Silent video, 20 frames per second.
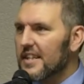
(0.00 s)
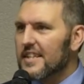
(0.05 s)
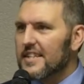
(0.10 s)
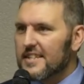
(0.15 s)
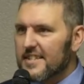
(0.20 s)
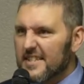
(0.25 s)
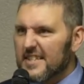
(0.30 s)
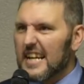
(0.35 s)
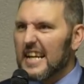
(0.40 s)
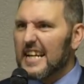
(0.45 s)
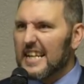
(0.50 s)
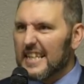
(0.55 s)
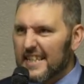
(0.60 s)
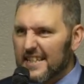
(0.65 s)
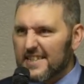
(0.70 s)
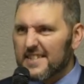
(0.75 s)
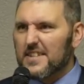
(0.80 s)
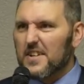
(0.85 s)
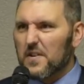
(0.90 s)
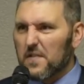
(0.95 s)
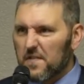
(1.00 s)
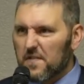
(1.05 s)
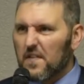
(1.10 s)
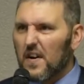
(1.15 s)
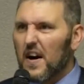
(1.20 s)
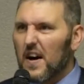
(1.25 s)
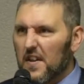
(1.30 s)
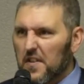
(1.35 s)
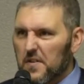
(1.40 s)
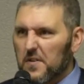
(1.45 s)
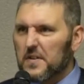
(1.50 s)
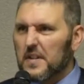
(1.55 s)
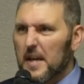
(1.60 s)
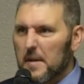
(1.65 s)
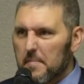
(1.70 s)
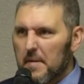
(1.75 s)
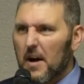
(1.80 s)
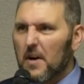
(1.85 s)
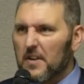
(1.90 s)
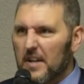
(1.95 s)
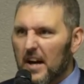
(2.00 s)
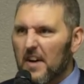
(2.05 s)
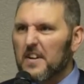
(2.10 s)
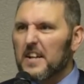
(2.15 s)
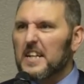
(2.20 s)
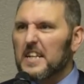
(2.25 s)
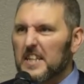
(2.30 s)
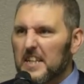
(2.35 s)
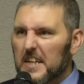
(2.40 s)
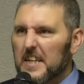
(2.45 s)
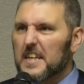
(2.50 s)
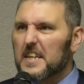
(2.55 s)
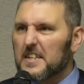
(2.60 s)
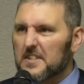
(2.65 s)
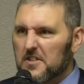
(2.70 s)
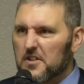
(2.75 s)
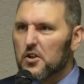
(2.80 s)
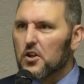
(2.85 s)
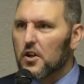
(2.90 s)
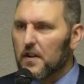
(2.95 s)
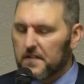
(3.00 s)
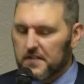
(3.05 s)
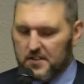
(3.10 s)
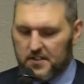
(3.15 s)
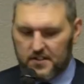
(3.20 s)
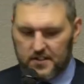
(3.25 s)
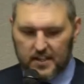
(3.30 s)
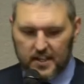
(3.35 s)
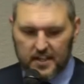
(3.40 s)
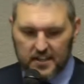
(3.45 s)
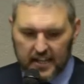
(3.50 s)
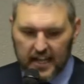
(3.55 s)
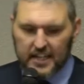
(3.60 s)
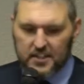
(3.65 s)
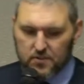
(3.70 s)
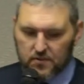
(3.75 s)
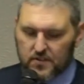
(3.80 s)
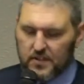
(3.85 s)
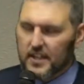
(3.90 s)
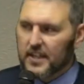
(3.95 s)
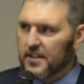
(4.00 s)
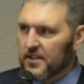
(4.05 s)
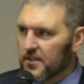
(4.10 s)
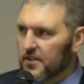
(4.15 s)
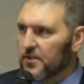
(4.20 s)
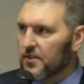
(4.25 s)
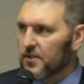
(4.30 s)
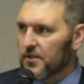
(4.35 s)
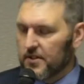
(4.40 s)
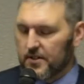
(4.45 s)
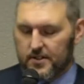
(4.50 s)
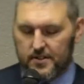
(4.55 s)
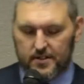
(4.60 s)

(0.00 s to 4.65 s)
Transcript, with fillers: Satan is their father, and they bow down and lick his hoofs. That's what they do.